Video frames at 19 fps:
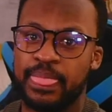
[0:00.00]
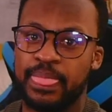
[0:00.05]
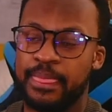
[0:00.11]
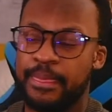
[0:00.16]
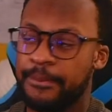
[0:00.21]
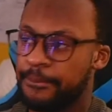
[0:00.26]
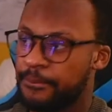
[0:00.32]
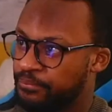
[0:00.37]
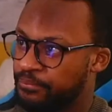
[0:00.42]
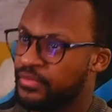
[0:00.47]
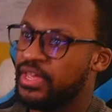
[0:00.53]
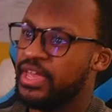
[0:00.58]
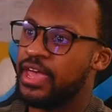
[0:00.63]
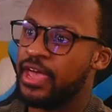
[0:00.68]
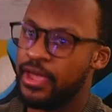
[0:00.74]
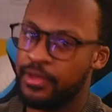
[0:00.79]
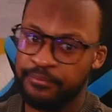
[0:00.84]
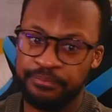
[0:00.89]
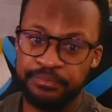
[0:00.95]
Yeah.
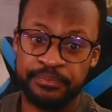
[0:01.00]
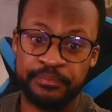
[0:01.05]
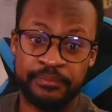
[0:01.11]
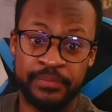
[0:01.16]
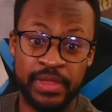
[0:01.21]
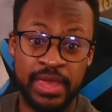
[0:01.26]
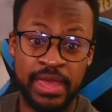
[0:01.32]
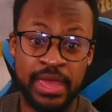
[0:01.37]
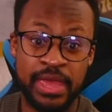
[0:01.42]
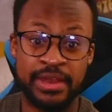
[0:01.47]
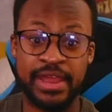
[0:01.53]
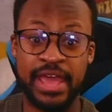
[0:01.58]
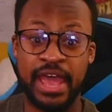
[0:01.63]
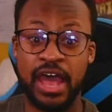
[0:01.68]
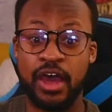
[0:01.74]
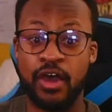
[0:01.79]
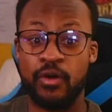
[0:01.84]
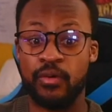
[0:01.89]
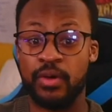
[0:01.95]

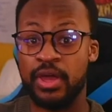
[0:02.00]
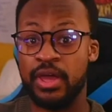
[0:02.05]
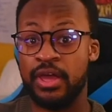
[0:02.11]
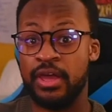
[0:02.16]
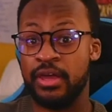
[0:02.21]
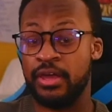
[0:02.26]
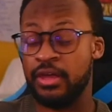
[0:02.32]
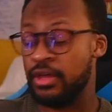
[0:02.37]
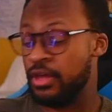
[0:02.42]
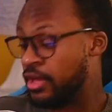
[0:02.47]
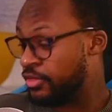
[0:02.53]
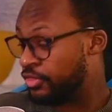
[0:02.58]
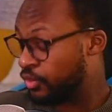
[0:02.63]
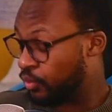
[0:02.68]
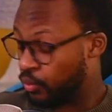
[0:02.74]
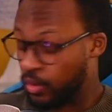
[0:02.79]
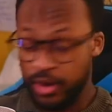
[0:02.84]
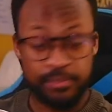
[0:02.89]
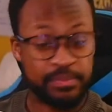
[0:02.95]
Now, the
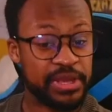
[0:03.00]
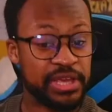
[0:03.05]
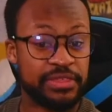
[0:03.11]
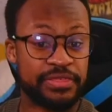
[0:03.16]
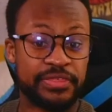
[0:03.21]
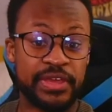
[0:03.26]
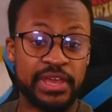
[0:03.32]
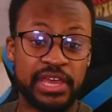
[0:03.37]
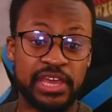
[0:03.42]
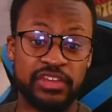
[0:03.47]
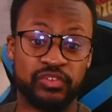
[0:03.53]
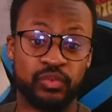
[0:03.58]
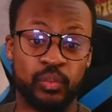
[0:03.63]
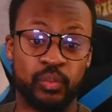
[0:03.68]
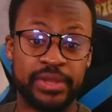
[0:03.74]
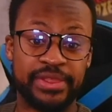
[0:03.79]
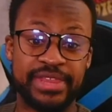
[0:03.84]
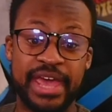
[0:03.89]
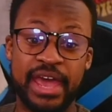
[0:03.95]
one big thing is with
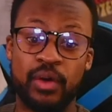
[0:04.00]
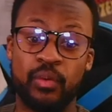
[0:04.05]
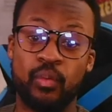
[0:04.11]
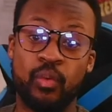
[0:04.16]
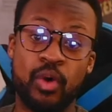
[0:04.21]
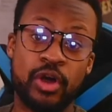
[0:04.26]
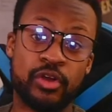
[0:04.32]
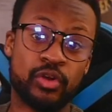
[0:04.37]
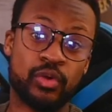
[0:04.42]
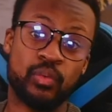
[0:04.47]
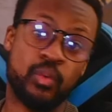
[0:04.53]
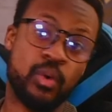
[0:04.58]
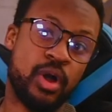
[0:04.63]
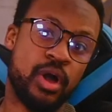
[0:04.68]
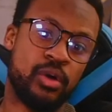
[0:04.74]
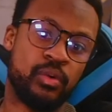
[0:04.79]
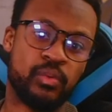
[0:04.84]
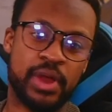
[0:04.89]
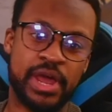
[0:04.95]
that water wall,
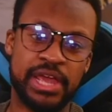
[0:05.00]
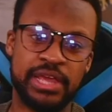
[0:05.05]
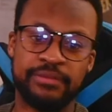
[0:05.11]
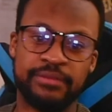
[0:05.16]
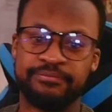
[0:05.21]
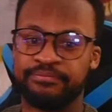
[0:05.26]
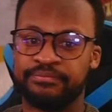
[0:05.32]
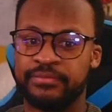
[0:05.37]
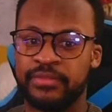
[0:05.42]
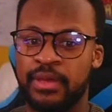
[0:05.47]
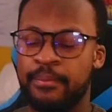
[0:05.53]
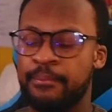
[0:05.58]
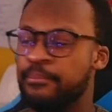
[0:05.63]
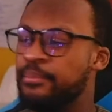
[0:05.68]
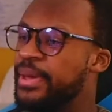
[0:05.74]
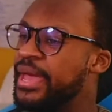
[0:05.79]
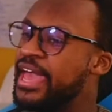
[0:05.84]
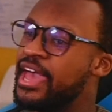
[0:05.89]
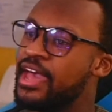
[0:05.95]
right?
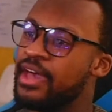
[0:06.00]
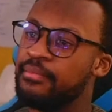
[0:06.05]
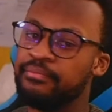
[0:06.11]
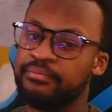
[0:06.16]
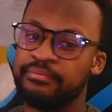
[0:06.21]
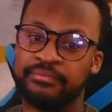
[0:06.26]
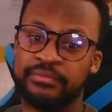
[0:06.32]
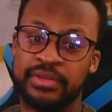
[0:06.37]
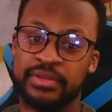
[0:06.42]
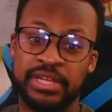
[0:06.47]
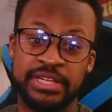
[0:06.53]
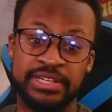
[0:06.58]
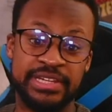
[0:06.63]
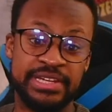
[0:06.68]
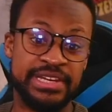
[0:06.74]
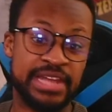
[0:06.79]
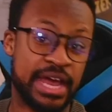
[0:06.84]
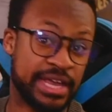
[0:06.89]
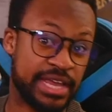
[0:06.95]
Bam did
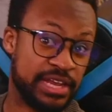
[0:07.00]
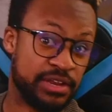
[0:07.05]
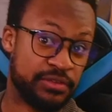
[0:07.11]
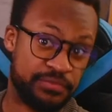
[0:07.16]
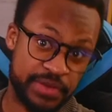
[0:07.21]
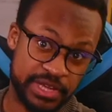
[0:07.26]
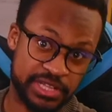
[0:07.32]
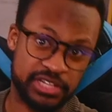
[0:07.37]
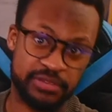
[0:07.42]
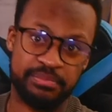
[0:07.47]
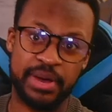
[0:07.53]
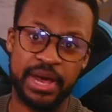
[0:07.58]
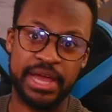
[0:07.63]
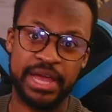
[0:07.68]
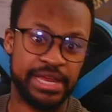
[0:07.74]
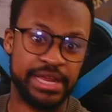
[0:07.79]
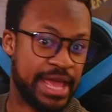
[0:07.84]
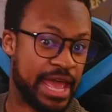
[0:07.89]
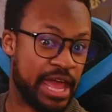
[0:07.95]
not get affected by it
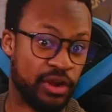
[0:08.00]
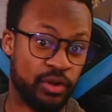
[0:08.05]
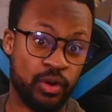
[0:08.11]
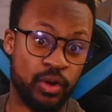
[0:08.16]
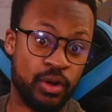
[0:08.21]
at all.